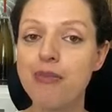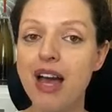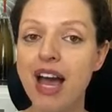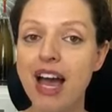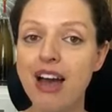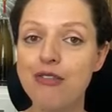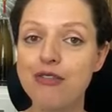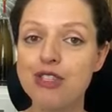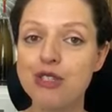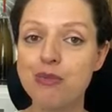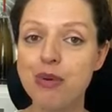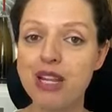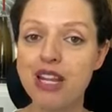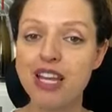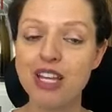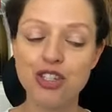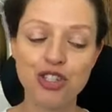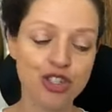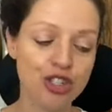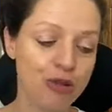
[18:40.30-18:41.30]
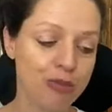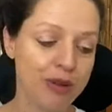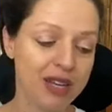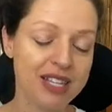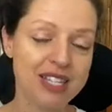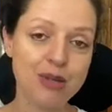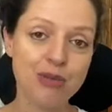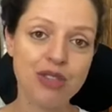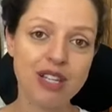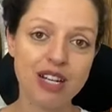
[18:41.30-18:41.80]
have spinach and you
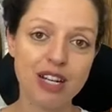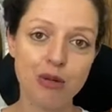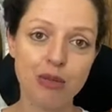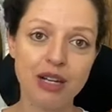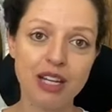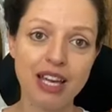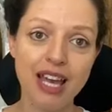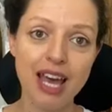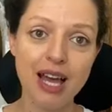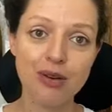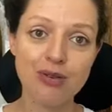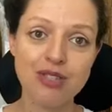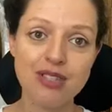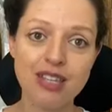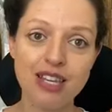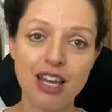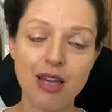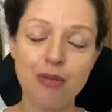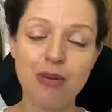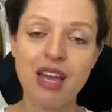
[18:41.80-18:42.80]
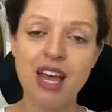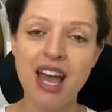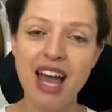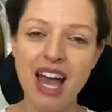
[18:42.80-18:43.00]
mix it with a little bit of calcium,